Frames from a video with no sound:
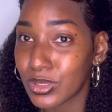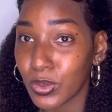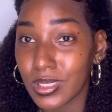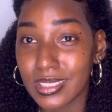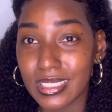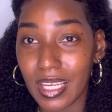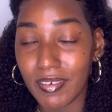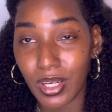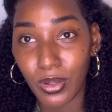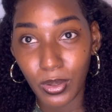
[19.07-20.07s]
So save
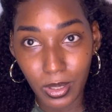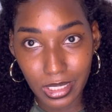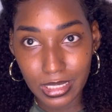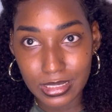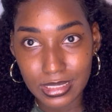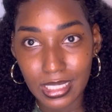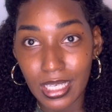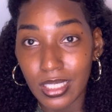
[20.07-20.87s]
your coins,